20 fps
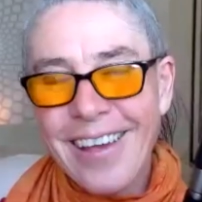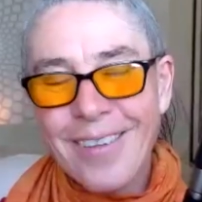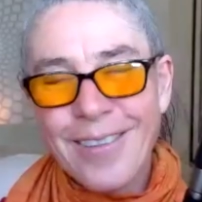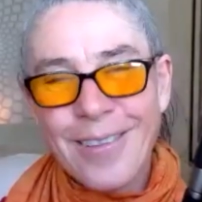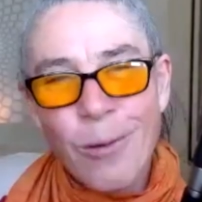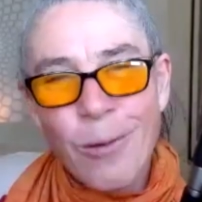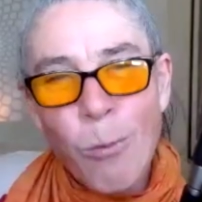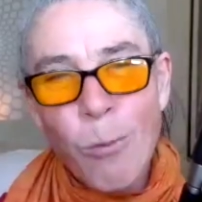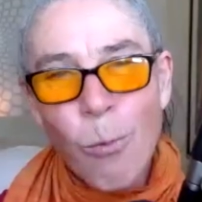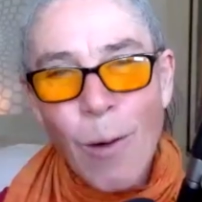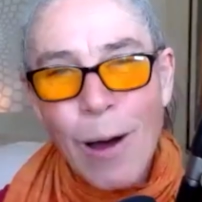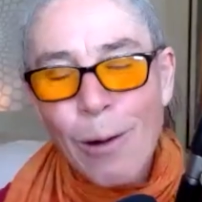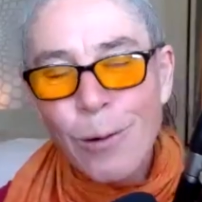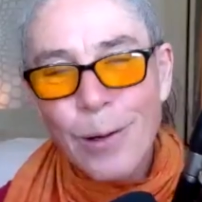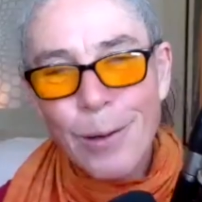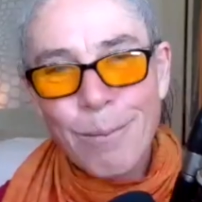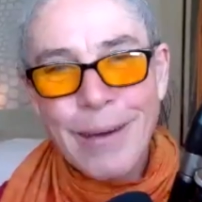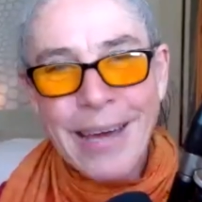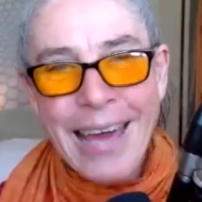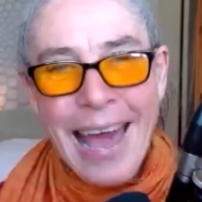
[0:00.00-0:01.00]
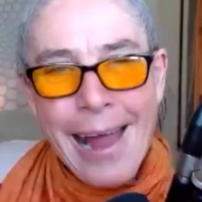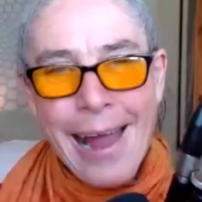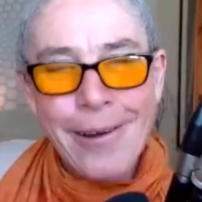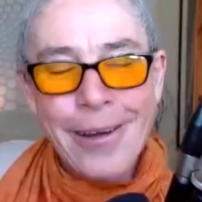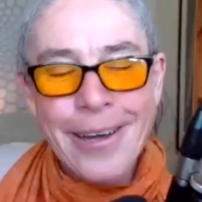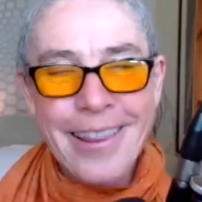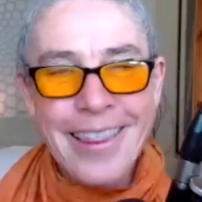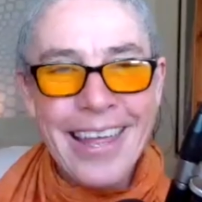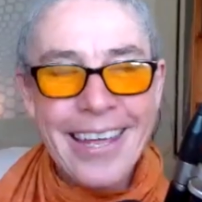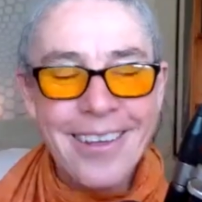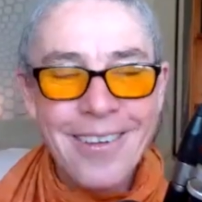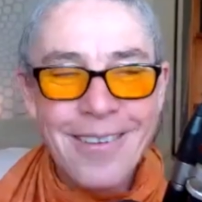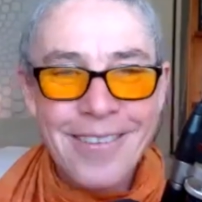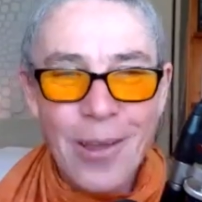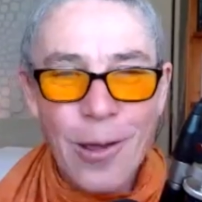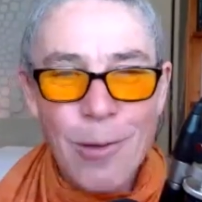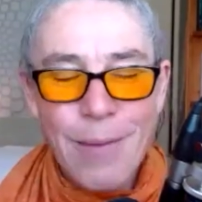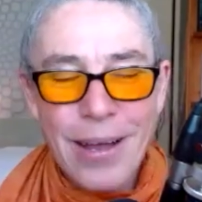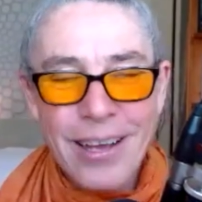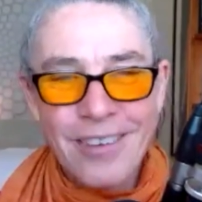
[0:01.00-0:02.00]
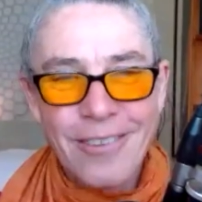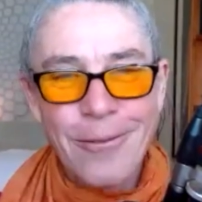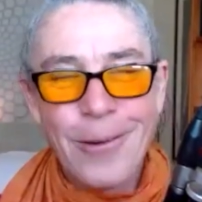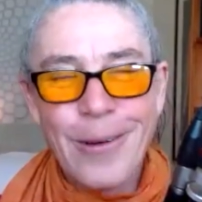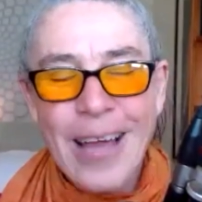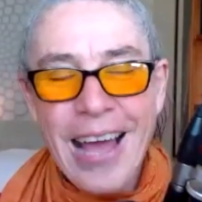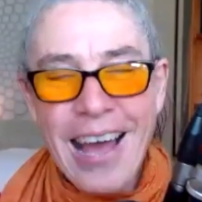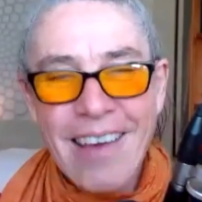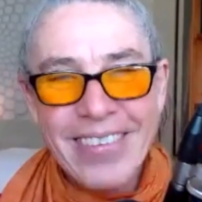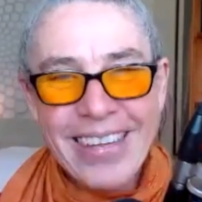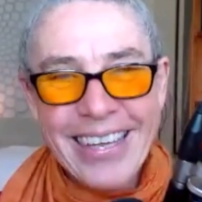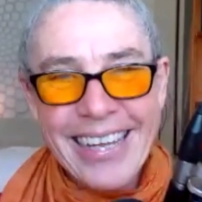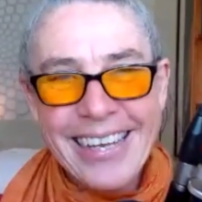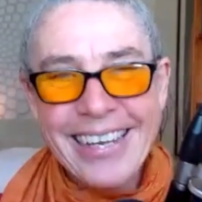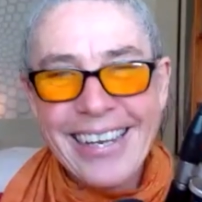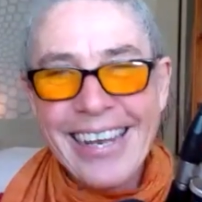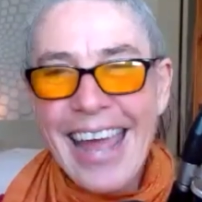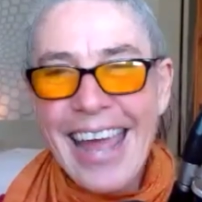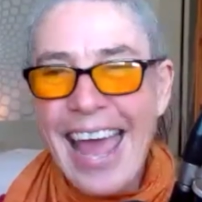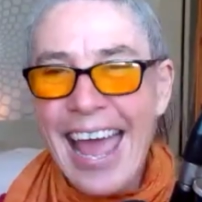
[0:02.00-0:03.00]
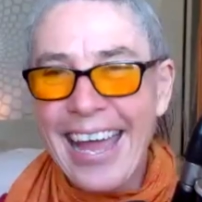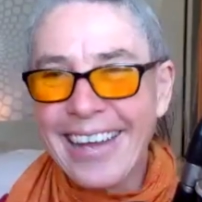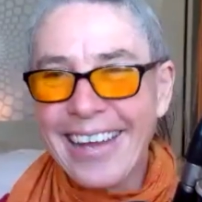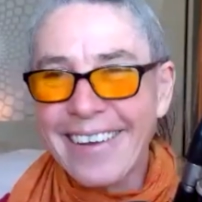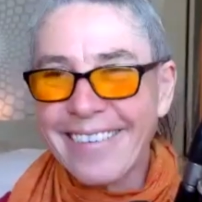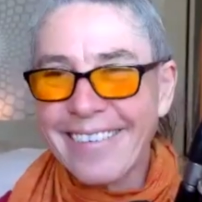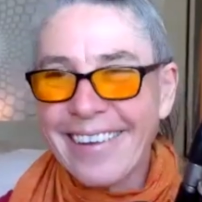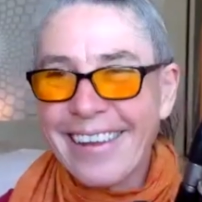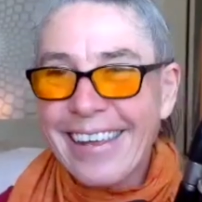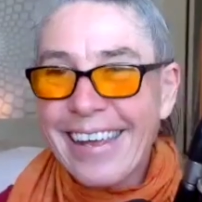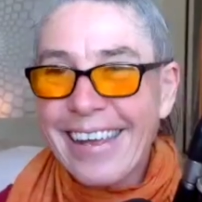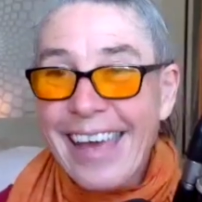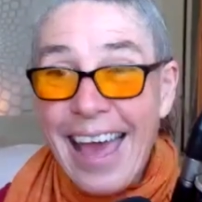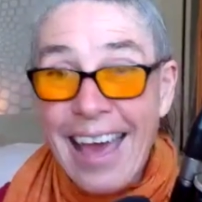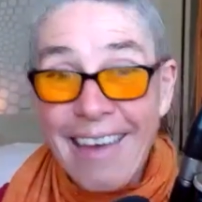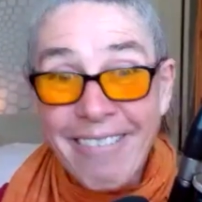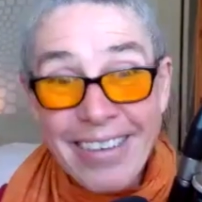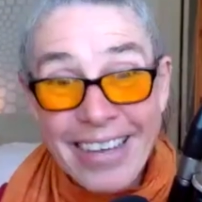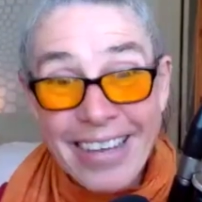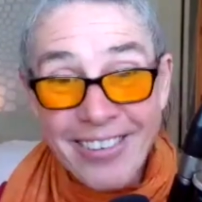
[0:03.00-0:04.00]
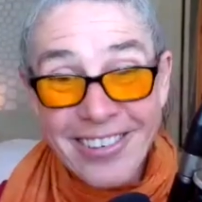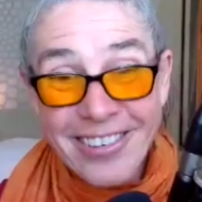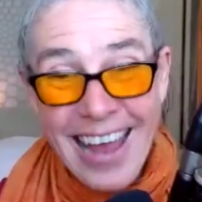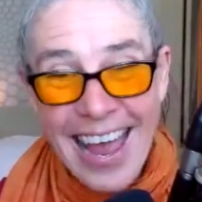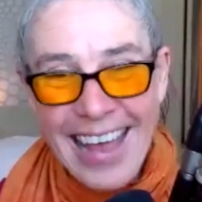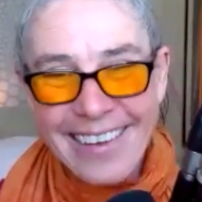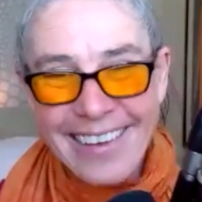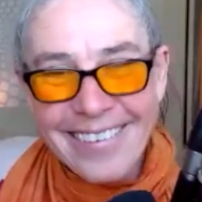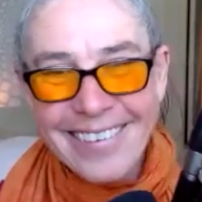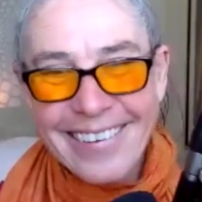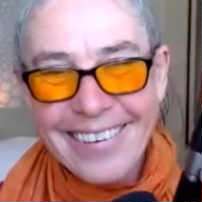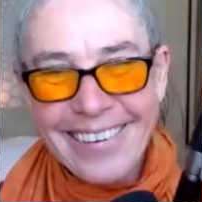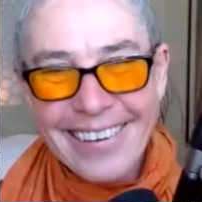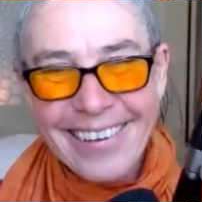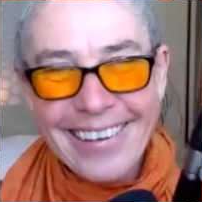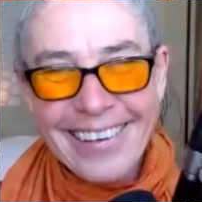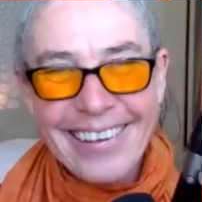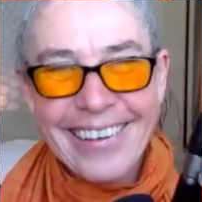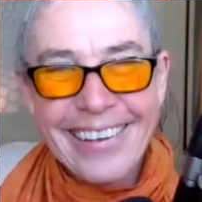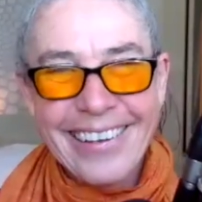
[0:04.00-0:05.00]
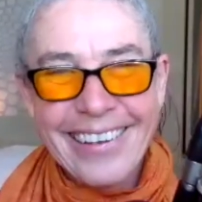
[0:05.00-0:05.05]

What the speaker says: So, welcome, Karen. Thank you so much for coming in and having a chat.